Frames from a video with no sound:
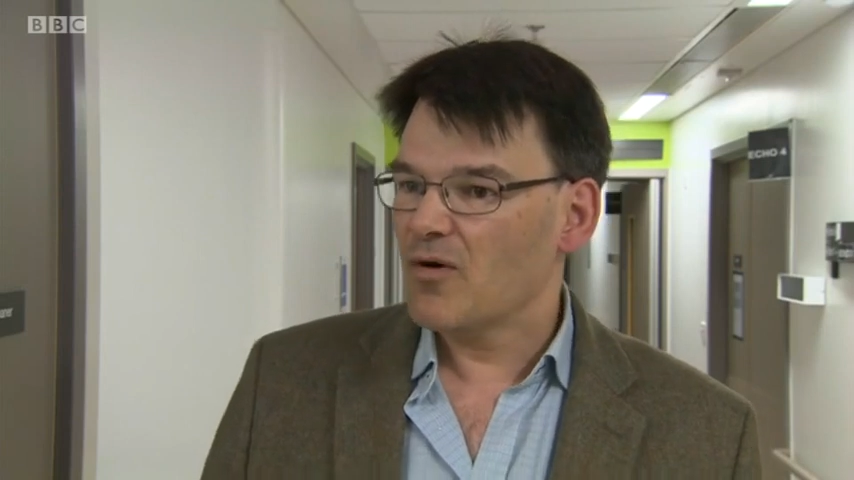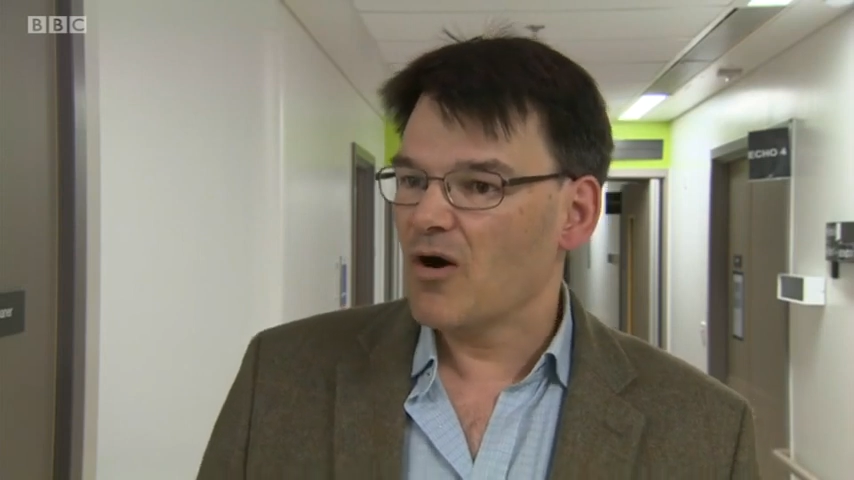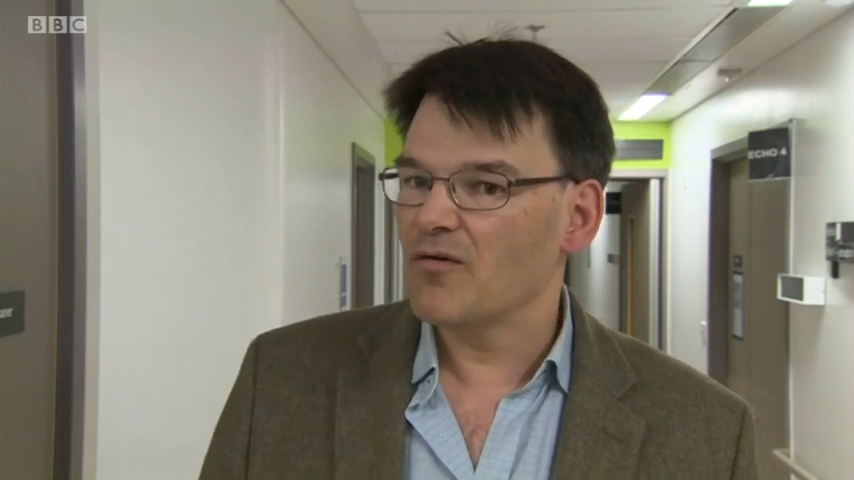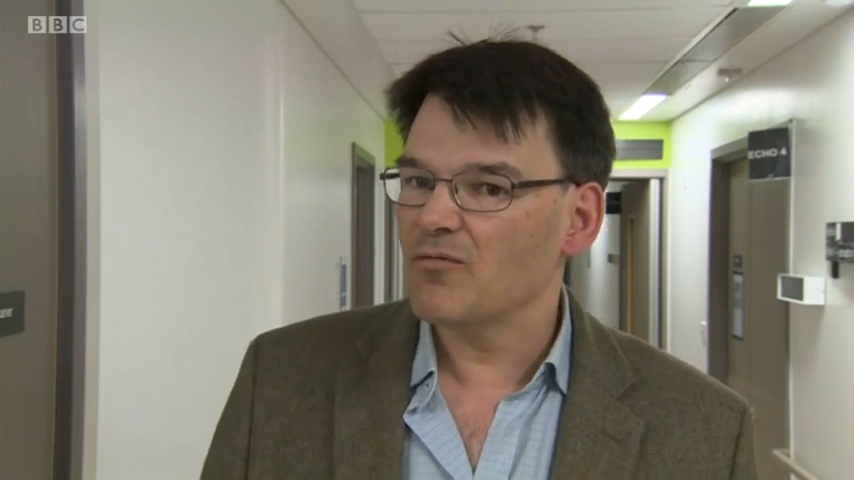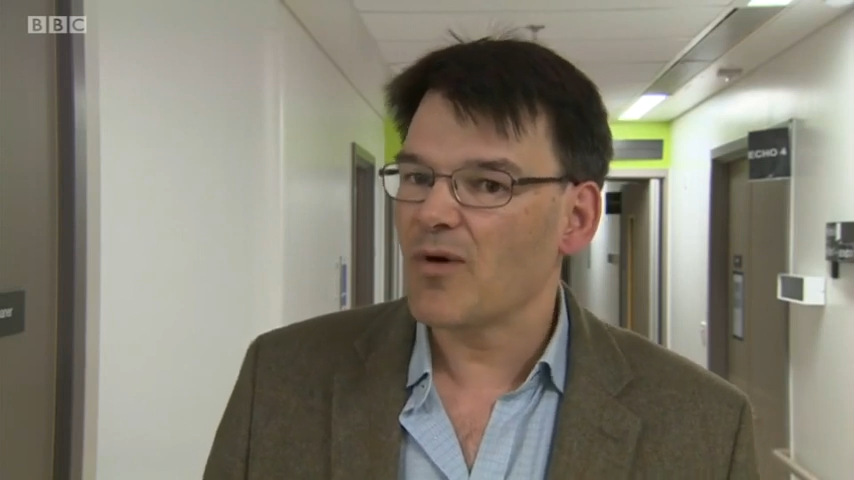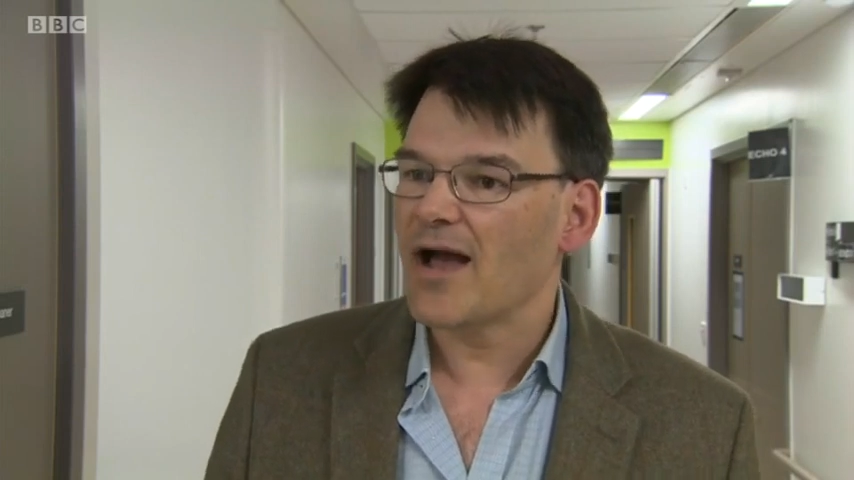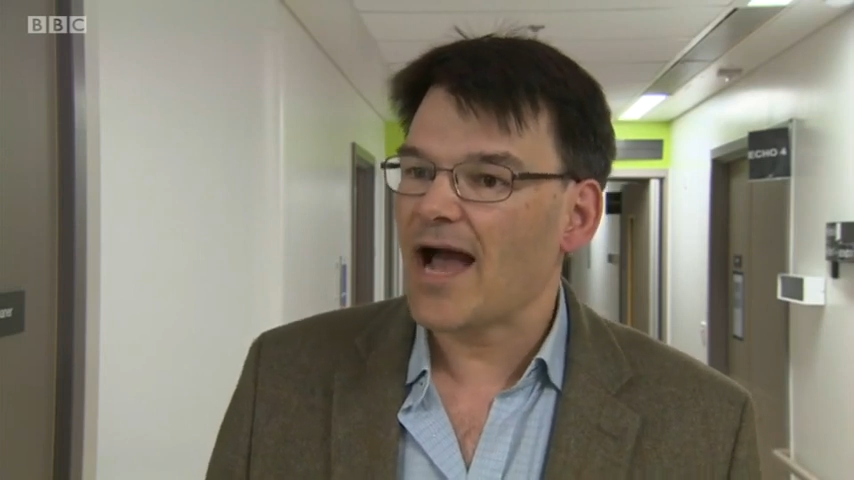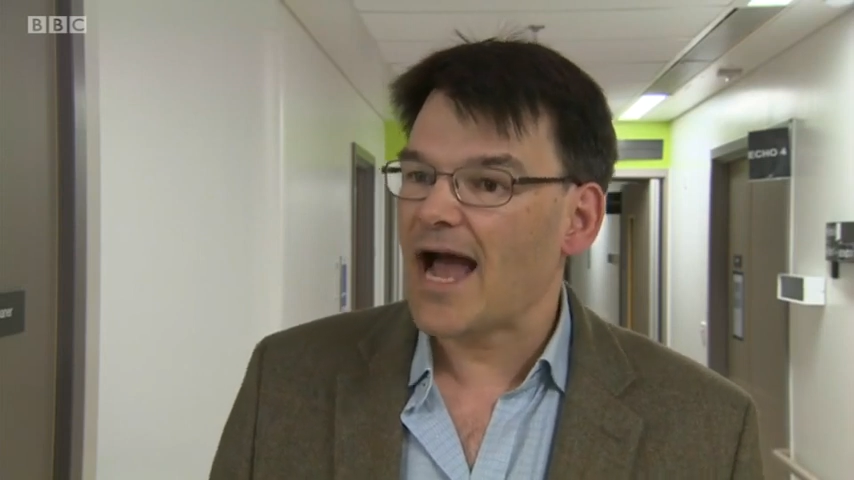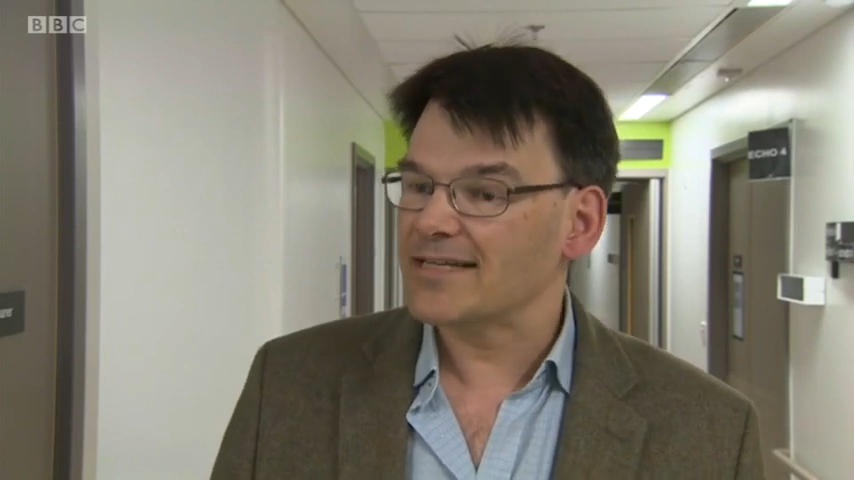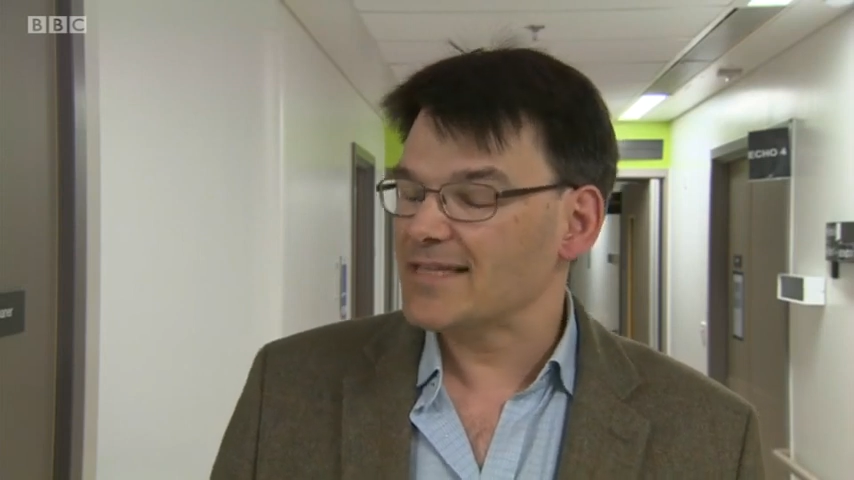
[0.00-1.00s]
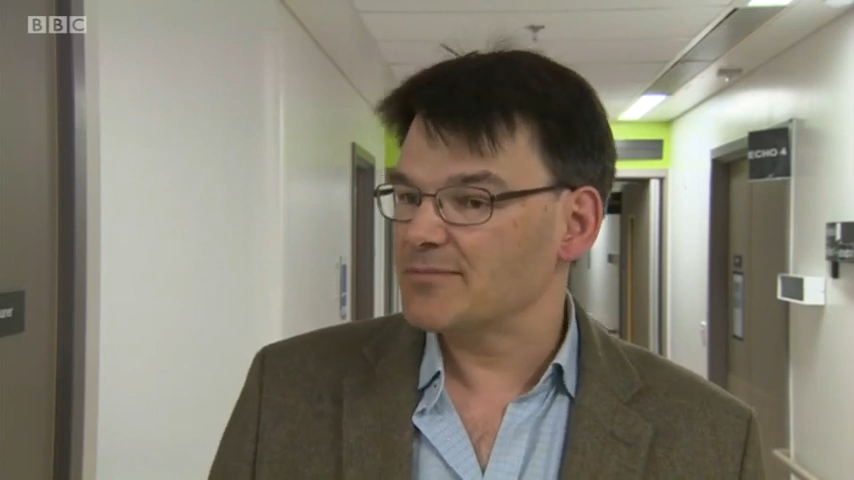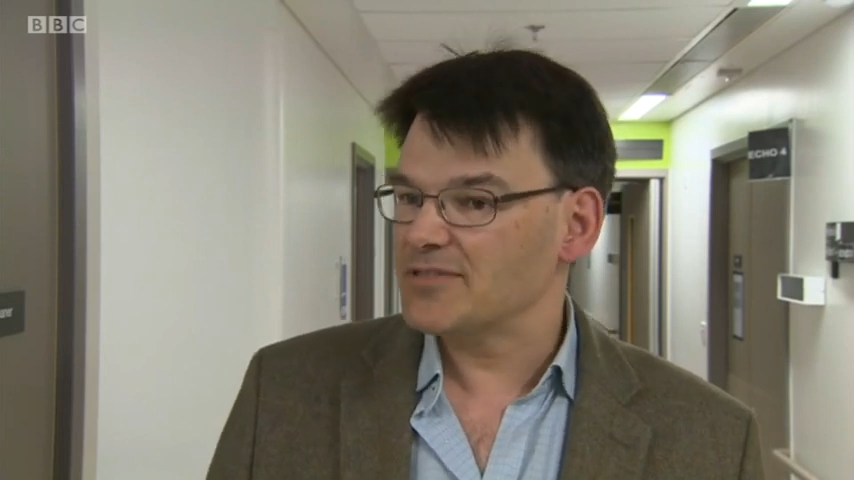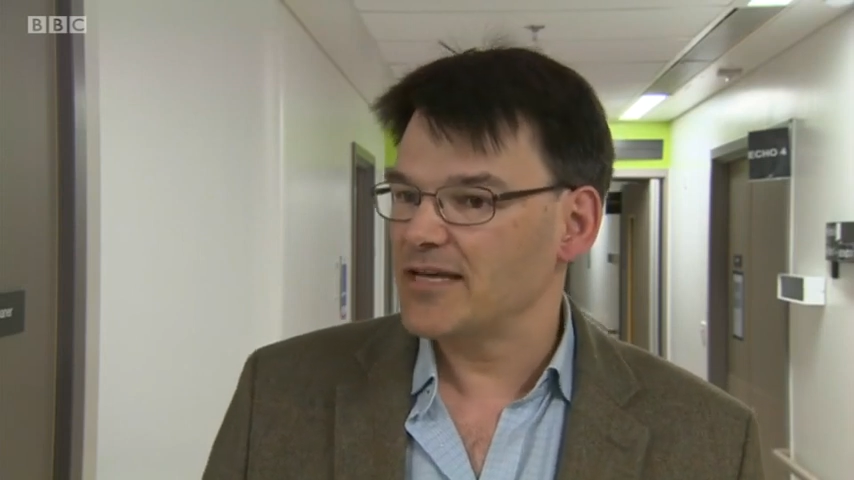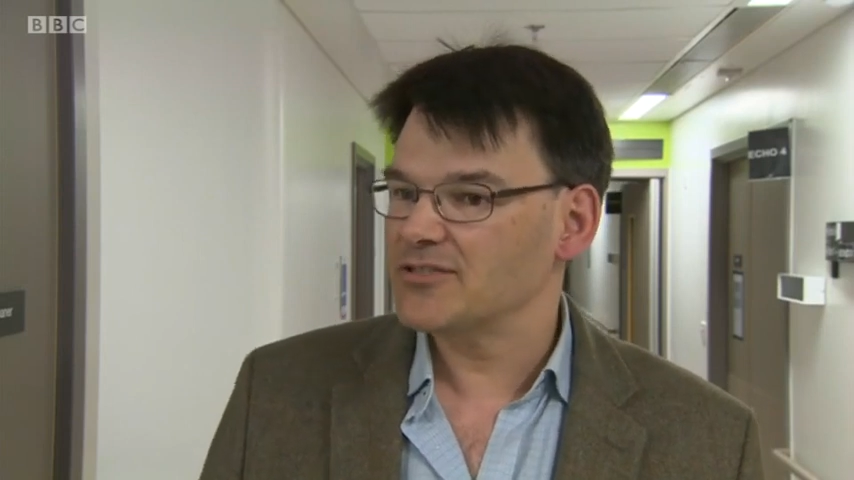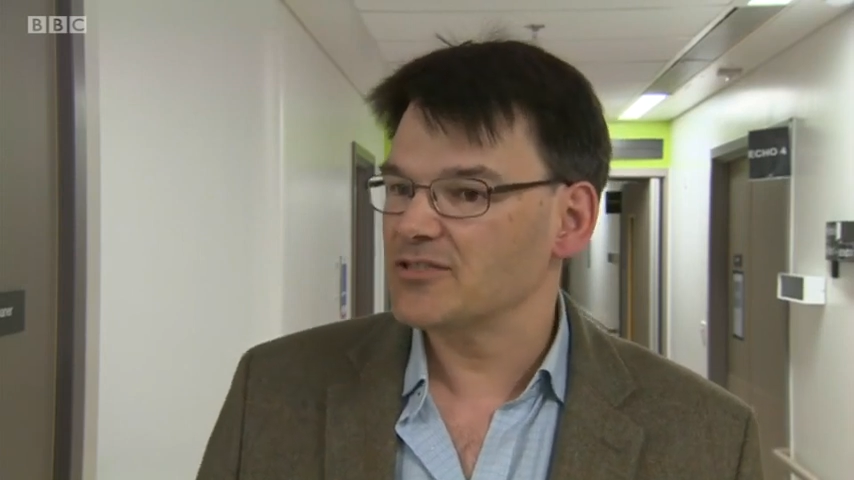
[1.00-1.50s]
where
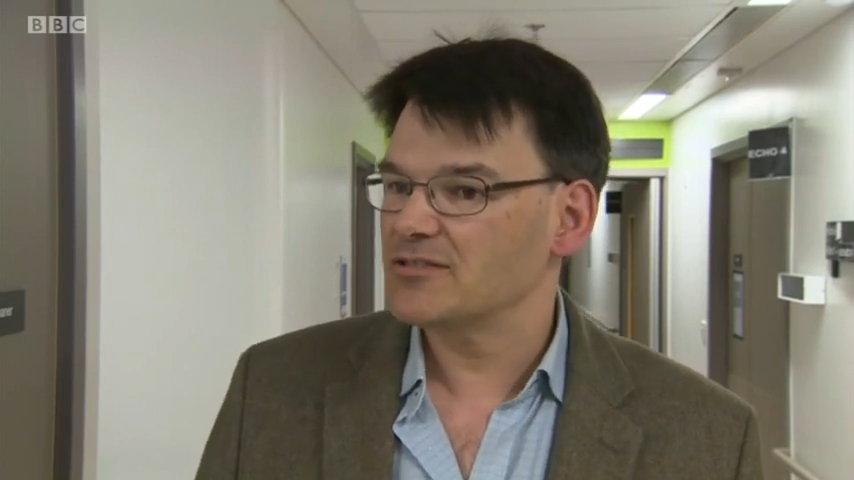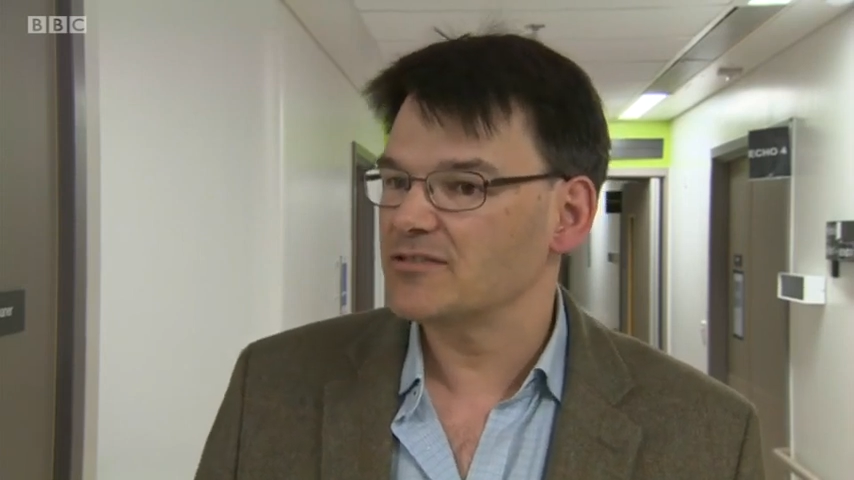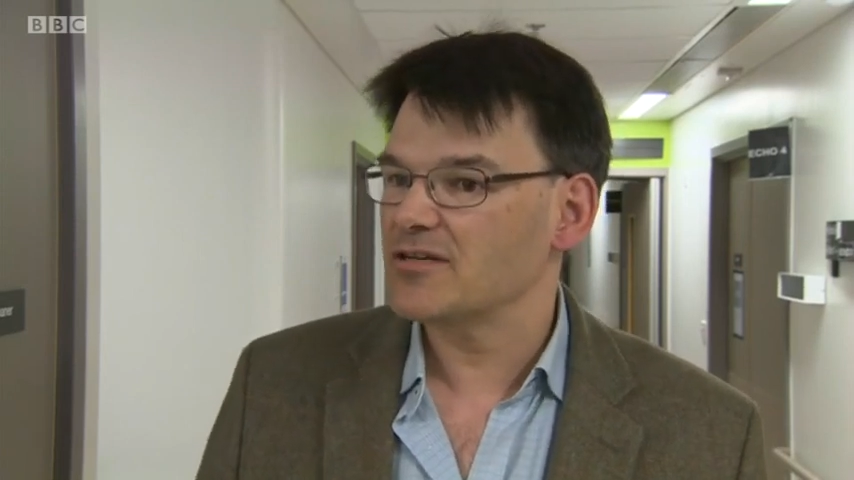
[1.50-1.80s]
adaptation